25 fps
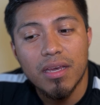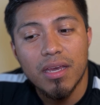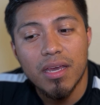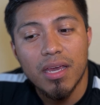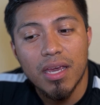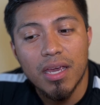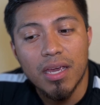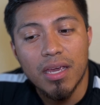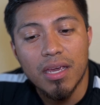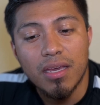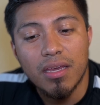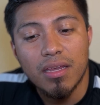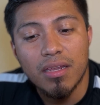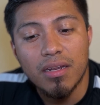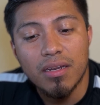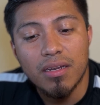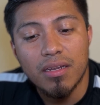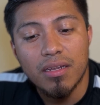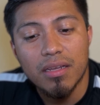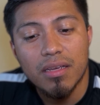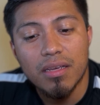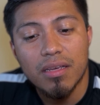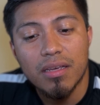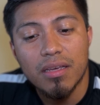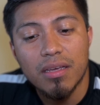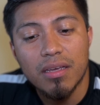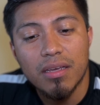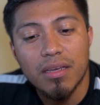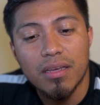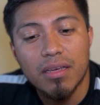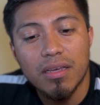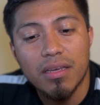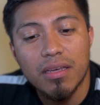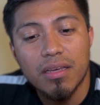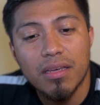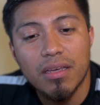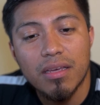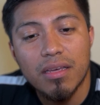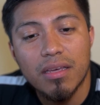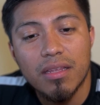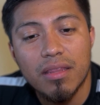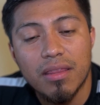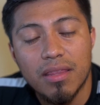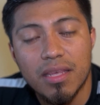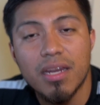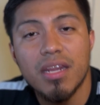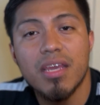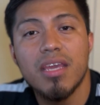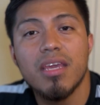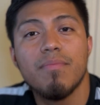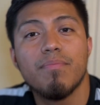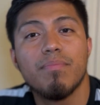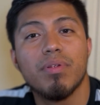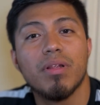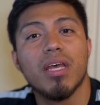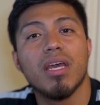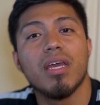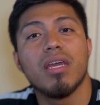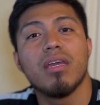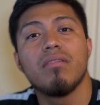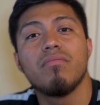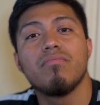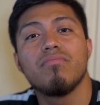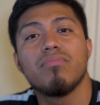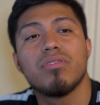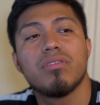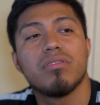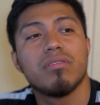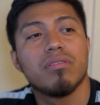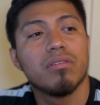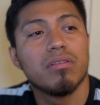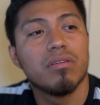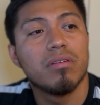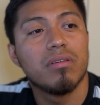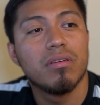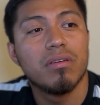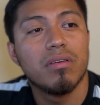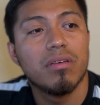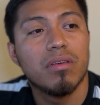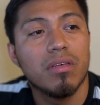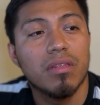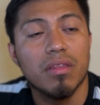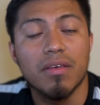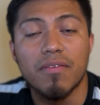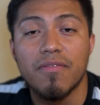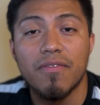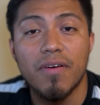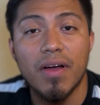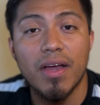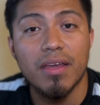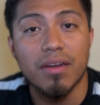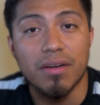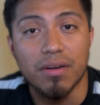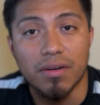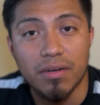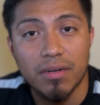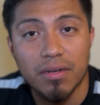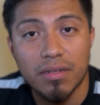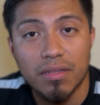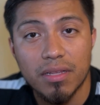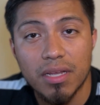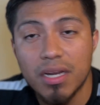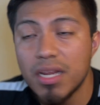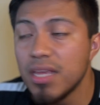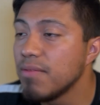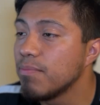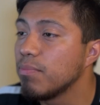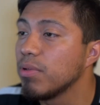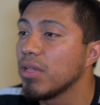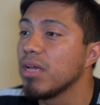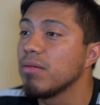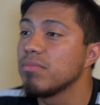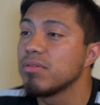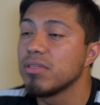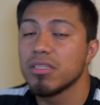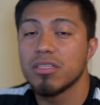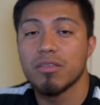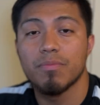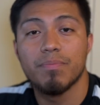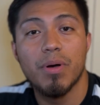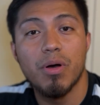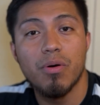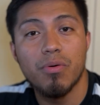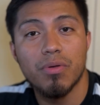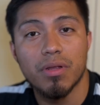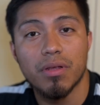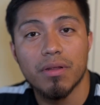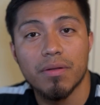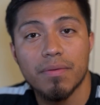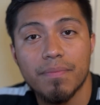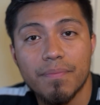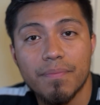And then he blames the fighter. Then he blames his opponent.